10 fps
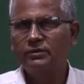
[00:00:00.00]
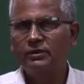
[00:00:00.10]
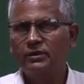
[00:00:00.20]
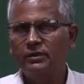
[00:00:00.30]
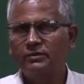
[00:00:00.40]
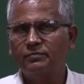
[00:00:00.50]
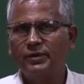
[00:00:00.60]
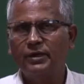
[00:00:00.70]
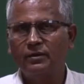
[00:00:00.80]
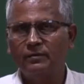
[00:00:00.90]
the
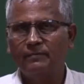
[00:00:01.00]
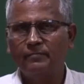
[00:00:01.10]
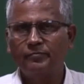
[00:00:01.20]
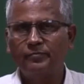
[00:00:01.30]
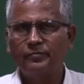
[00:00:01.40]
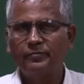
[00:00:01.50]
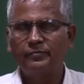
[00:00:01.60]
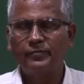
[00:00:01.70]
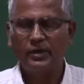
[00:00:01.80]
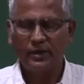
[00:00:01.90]
spring
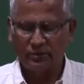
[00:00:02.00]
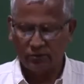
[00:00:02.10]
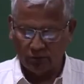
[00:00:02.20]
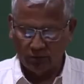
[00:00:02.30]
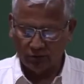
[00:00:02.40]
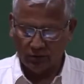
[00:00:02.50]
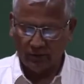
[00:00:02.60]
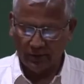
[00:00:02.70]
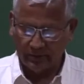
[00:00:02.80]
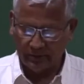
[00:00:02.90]
as a source
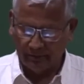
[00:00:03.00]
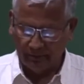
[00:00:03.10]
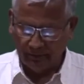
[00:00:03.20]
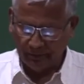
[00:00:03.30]
of pressure.